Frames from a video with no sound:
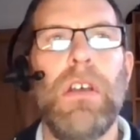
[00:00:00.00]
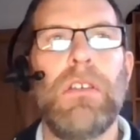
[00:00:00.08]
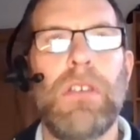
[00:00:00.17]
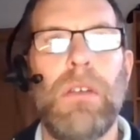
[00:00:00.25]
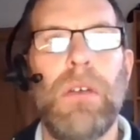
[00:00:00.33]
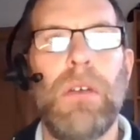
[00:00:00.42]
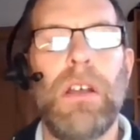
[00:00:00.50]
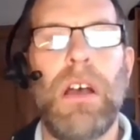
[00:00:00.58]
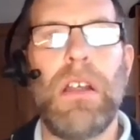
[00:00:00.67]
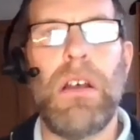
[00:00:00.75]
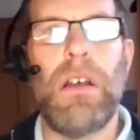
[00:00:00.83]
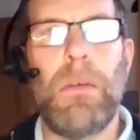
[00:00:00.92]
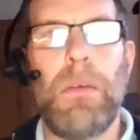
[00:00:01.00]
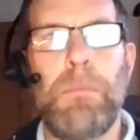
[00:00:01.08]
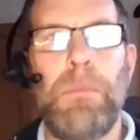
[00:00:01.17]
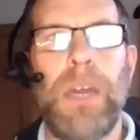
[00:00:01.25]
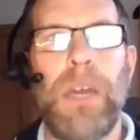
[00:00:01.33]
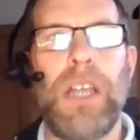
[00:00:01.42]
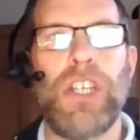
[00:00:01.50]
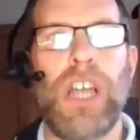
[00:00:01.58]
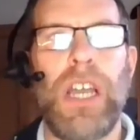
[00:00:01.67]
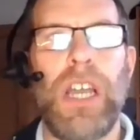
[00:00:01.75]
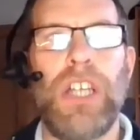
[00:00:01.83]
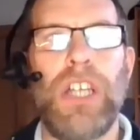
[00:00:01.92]
So a big
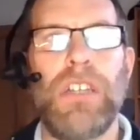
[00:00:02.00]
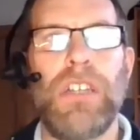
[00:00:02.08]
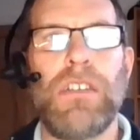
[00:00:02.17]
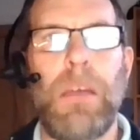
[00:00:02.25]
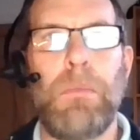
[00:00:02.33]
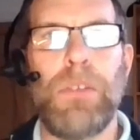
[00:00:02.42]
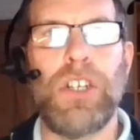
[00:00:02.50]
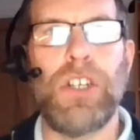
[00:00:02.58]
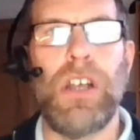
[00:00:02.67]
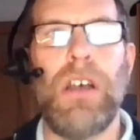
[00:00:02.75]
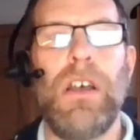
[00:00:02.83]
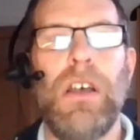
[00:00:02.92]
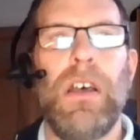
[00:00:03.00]
change in temperature,